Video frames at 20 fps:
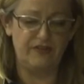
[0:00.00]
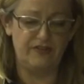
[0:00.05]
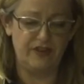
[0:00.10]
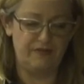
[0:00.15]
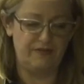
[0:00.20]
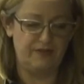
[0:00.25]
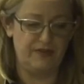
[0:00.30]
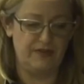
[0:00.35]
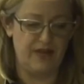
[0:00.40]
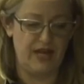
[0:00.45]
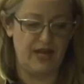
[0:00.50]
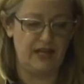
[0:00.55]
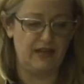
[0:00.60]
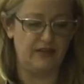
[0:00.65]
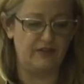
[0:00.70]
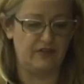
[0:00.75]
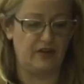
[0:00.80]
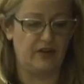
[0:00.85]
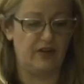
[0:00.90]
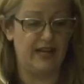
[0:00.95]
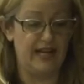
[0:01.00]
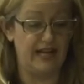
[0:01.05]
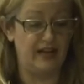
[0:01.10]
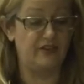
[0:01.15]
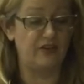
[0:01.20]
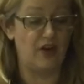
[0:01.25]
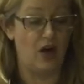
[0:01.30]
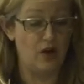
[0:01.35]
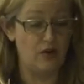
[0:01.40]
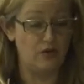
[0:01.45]
different things that are linked
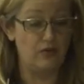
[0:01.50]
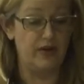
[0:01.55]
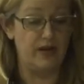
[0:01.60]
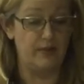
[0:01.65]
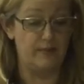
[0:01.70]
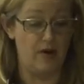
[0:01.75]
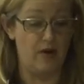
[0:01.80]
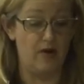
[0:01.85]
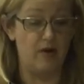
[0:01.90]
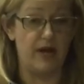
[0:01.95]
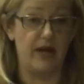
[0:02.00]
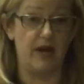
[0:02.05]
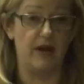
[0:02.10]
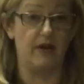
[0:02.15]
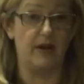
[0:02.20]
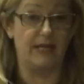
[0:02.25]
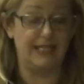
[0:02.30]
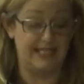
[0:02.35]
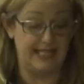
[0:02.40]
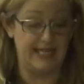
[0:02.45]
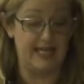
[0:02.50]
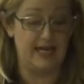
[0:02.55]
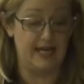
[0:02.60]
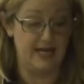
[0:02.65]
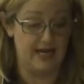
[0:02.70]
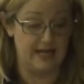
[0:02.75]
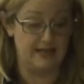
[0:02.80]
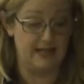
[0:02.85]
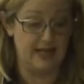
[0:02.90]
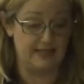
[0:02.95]
only by an idea,
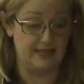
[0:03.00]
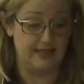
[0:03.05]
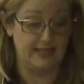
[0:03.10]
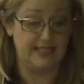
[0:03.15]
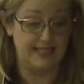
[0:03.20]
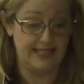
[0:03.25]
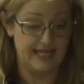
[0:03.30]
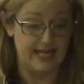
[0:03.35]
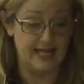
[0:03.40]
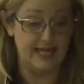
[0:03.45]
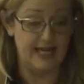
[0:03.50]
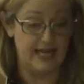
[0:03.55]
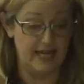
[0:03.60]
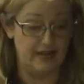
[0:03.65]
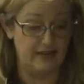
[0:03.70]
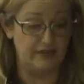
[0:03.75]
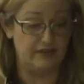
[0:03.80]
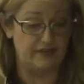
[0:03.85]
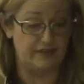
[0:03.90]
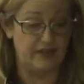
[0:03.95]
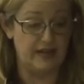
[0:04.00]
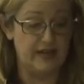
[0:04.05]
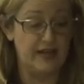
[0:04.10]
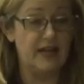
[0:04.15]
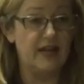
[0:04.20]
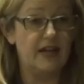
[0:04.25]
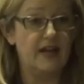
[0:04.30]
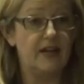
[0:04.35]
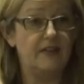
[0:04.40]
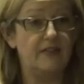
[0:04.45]
and that idea is
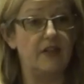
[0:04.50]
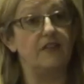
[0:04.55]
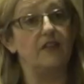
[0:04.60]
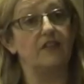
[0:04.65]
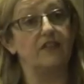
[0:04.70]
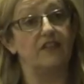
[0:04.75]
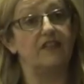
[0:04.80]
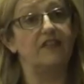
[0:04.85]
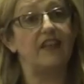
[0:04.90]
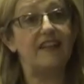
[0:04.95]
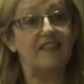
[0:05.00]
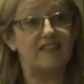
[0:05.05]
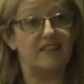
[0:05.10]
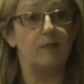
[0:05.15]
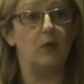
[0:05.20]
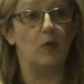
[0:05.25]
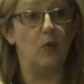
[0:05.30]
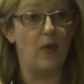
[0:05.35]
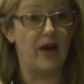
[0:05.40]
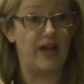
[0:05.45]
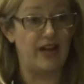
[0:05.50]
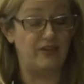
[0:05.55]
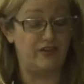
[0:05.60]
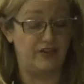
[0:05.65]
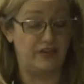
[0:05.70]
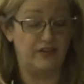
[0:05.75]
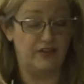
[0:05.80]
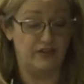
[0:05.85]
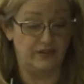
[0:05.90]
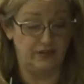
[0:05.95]
that there's a sensible way to
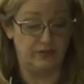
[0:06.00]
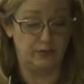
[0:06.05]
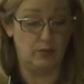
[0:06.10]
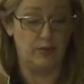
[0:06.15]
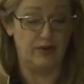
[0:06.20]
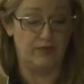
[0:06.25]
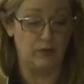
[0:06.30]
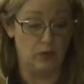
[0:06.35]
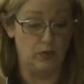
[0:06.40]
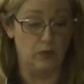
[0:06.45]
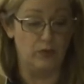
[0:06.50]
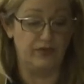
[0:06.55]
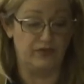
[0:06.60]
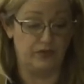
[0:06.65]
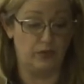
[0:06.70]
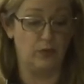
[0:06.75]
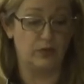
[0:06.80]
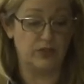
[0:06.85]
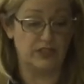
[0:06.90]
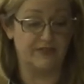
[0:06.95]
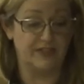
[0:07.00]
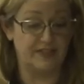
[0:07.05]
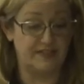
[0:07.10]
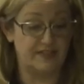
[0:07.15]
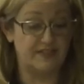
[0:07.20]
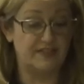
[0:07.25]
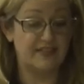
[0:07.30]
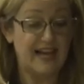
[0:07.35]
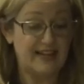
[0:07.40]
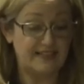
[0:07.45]
use what we've always thought of as
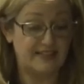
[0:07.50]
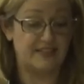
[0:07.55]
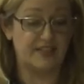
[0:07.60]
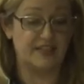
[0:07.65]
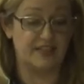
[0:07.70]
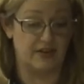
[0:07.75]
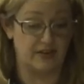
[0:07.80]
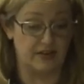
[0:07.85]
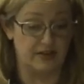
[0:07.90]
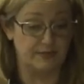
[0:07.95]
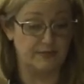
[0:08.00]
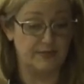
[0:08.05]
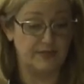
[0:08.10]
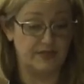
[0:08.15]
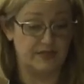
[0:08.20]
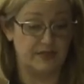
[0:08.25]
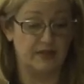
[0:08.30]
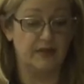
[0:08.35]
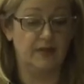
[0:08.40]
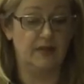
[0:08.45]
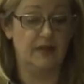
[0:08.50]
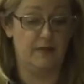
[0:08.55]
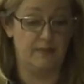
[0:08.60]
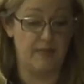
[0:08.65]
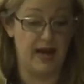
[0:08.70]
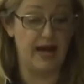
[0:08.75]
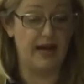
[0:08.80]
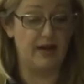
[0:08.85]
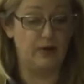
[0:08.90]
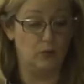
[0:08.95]
sexed terms,
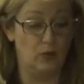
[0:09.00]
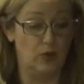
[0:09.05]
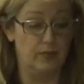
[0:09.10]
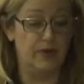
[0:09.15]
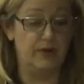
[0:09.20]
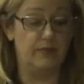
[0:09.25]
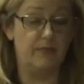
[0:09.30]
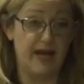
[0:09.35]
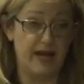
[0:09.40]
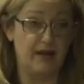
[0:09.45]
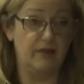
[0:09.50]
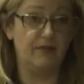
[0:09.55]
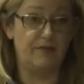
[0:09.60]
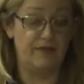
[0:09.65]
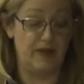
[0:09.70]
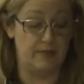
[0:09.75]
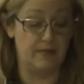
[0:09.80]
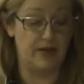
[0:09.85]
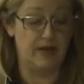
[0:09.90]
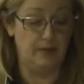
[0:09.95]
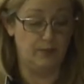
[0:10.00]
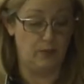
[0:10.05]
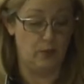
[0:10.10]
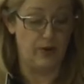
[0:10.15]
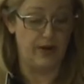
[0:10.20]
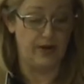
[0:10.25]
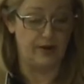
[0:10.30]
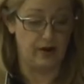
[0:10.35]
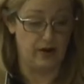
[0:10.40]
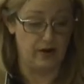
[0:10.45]
man, woman, male, female, boy,
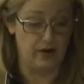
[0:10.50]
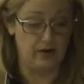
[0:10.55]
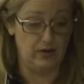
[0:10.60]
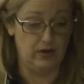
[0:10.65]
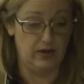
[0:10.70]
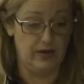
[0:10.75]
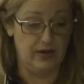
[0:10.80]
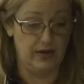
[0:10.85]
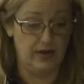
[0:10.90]
girl,